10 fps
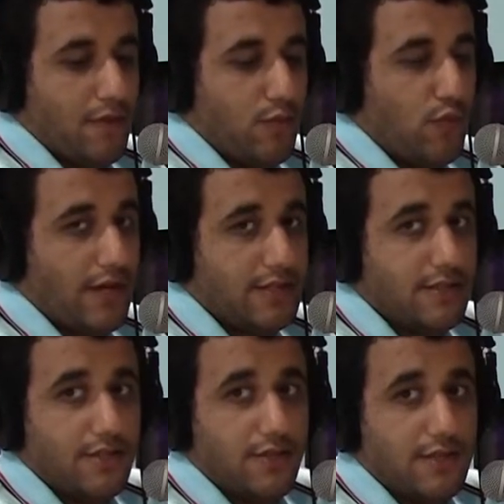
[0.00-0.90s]
way to
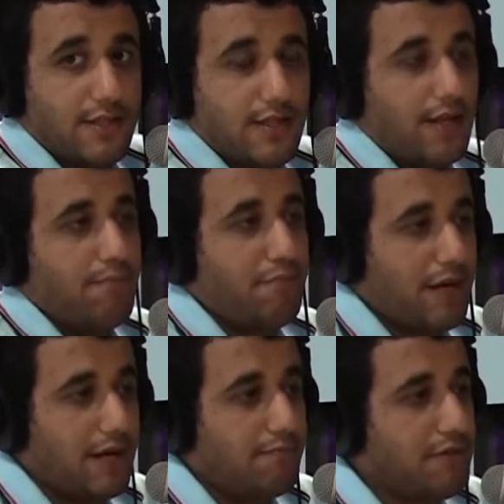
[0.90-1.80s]
do it, like
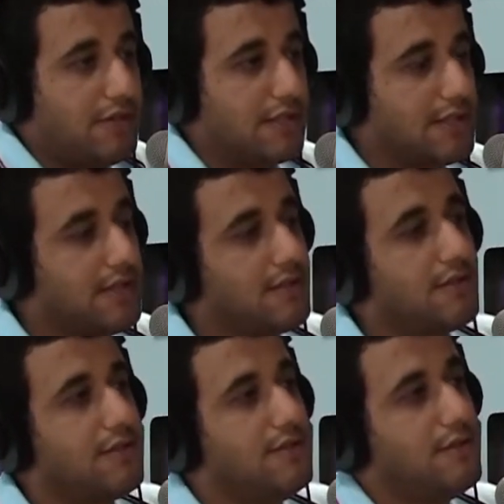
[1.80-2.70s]
by book,
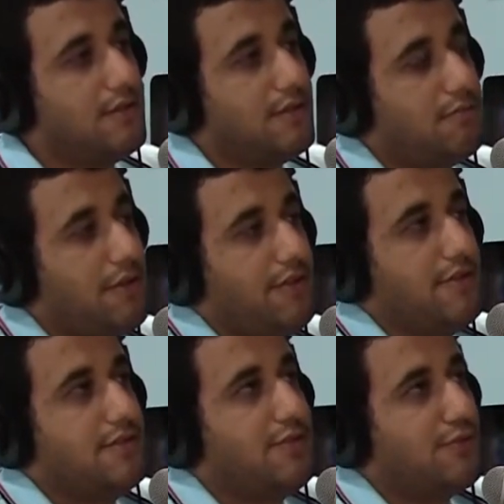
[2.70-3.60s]
but there
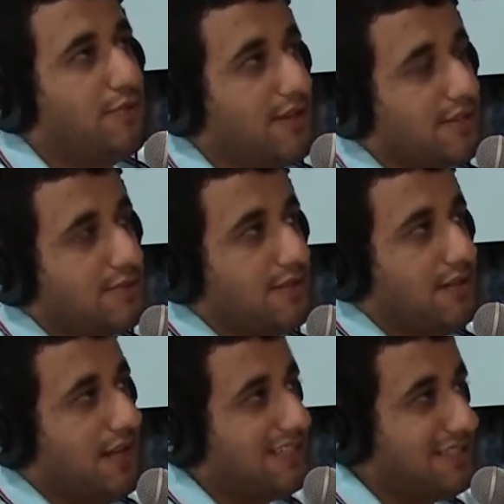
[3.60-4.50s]
is your way as well.
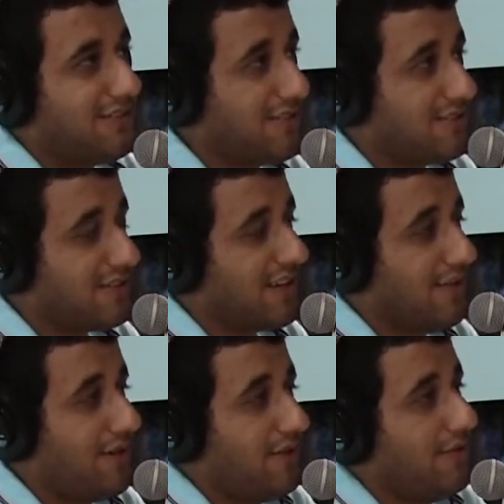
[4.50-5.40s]
As long as you
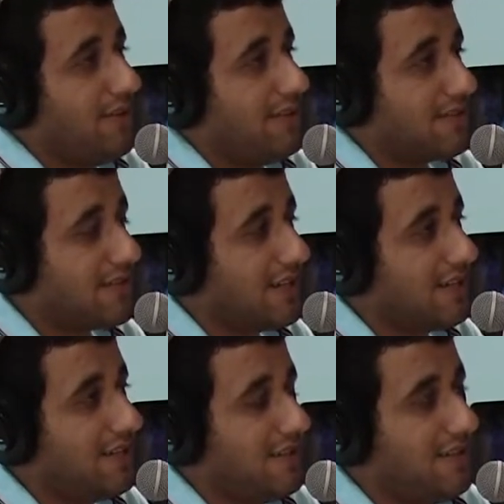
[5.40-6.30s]
come out with a
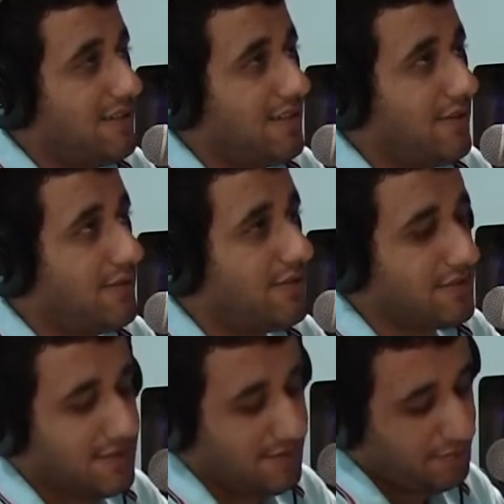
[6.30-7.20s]
design that
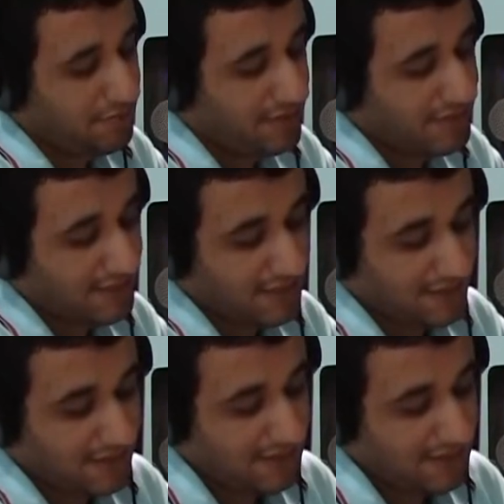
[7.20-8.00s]
works, printed,